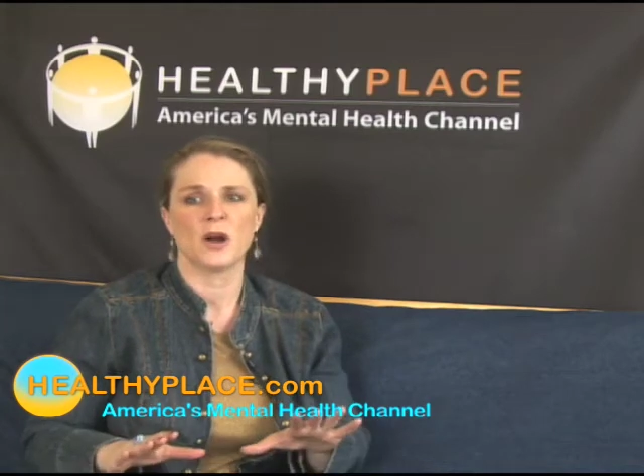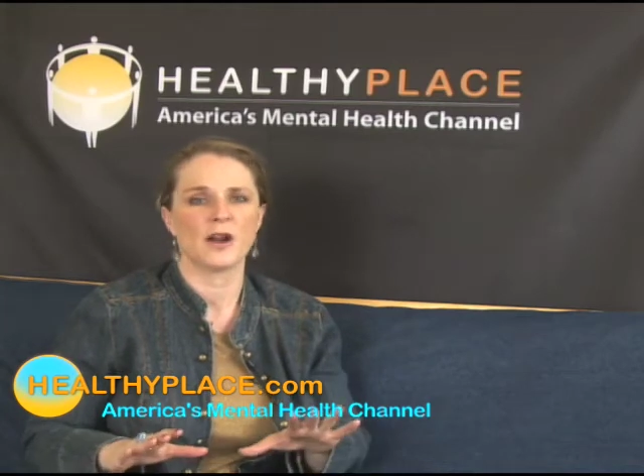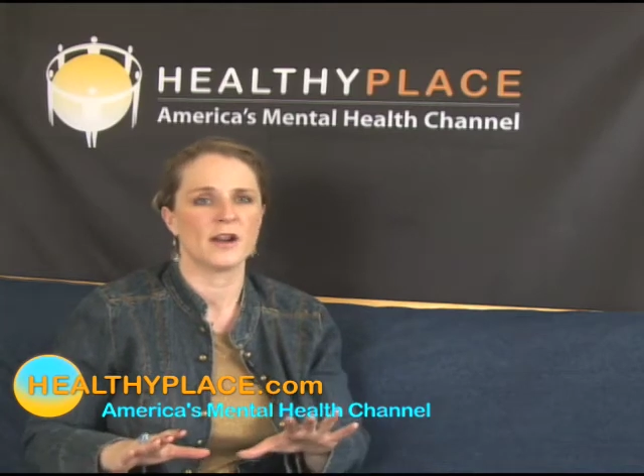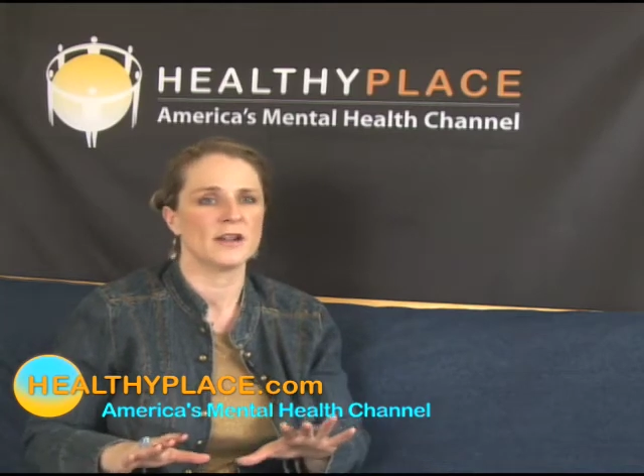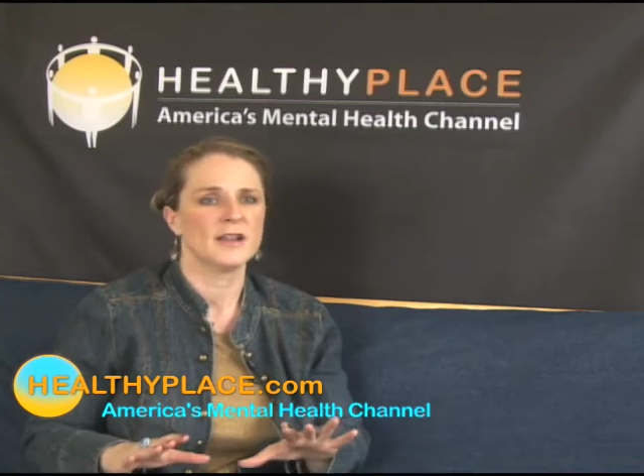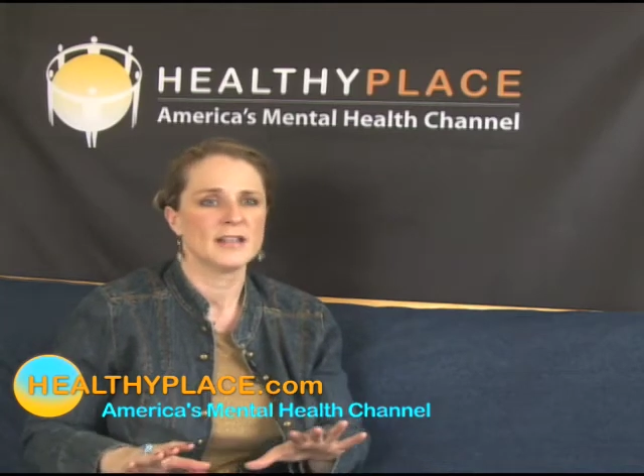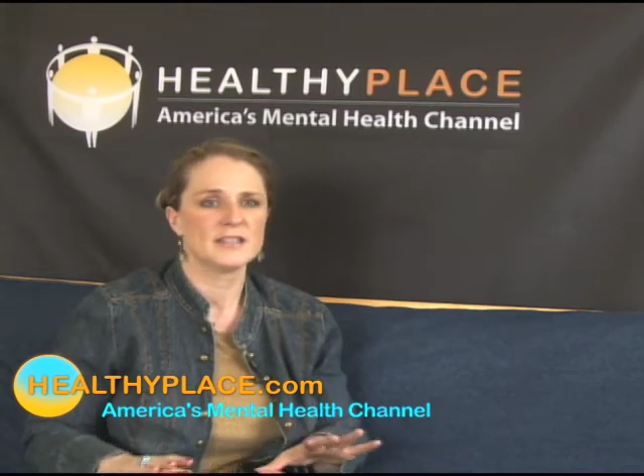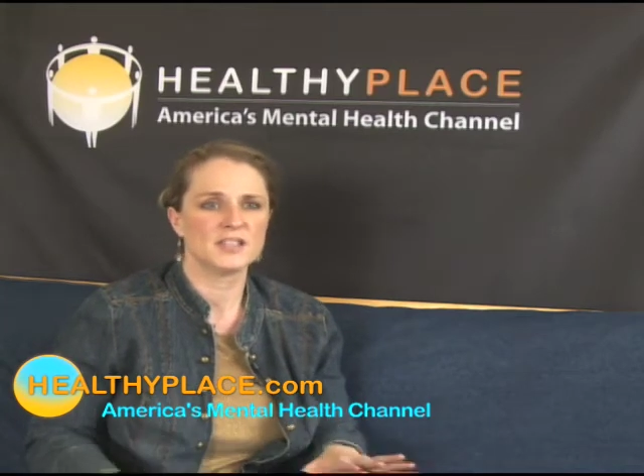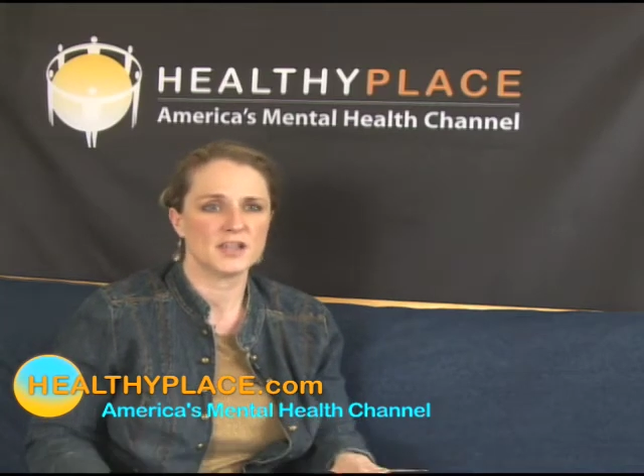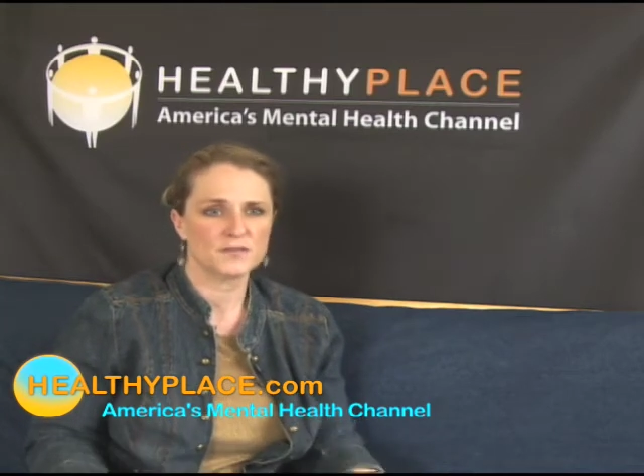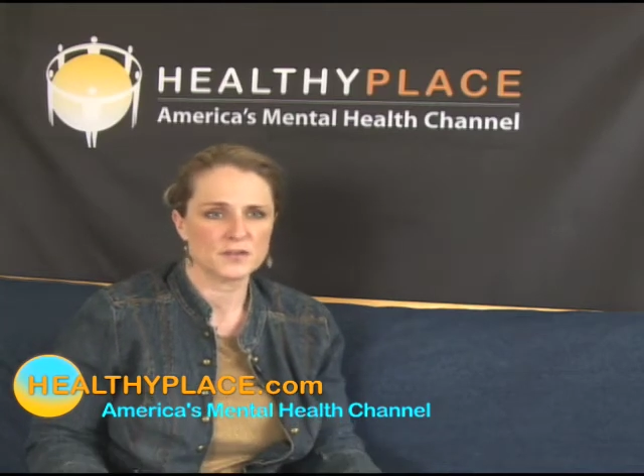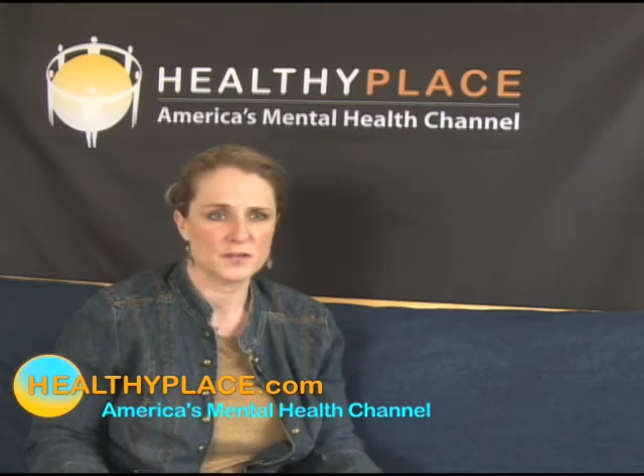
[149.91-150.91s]
are
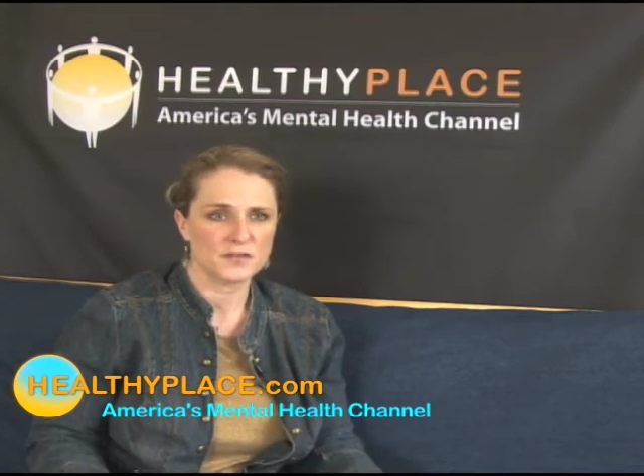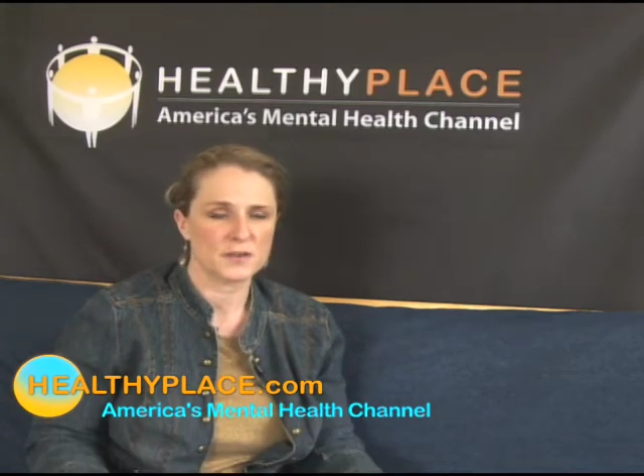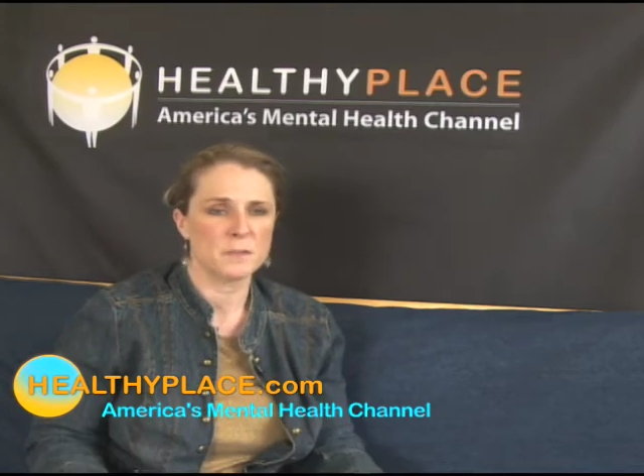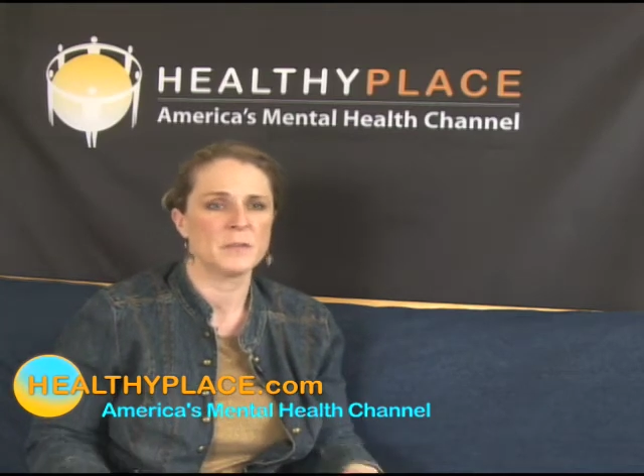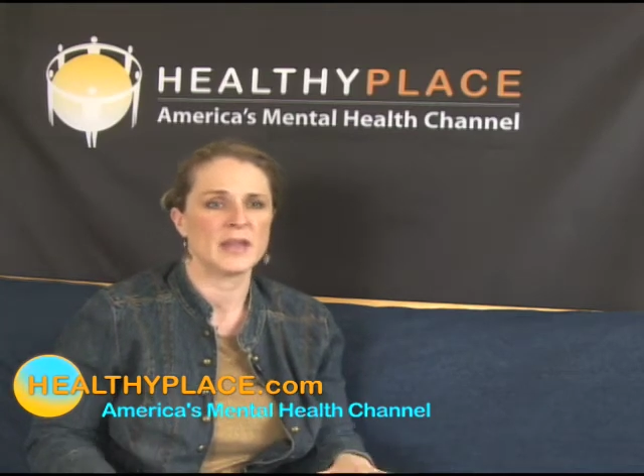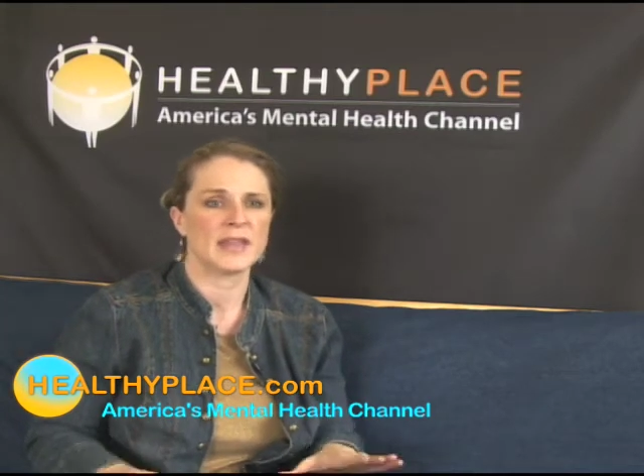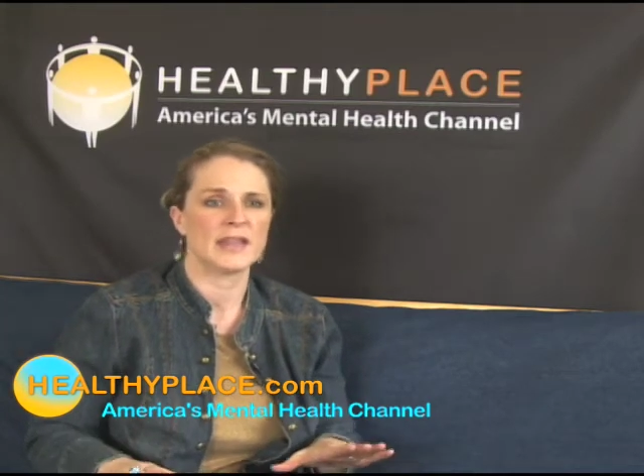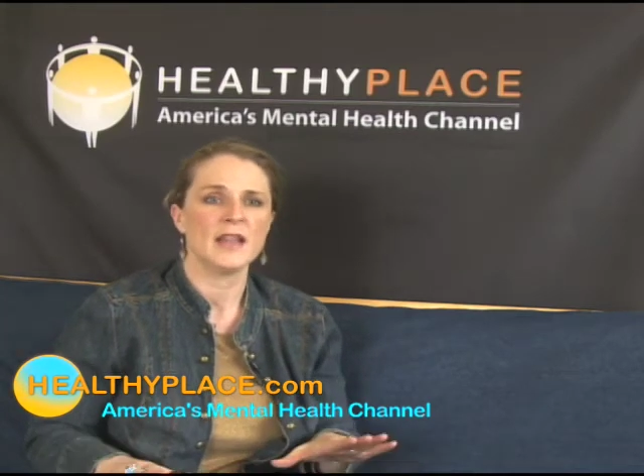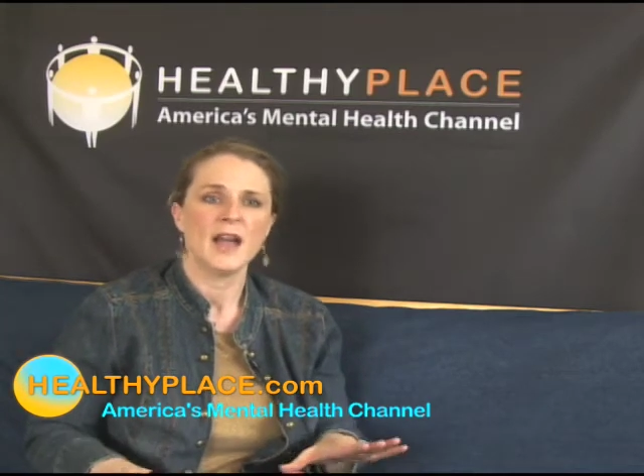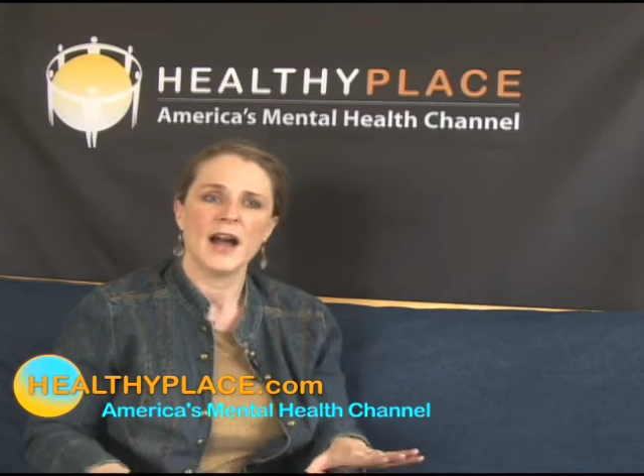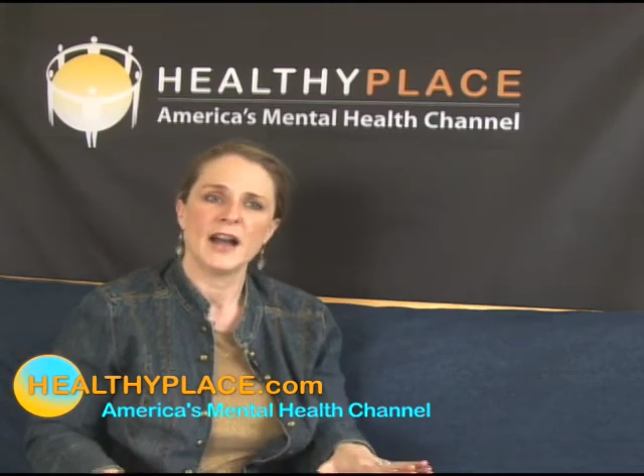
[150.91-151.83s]
different from me,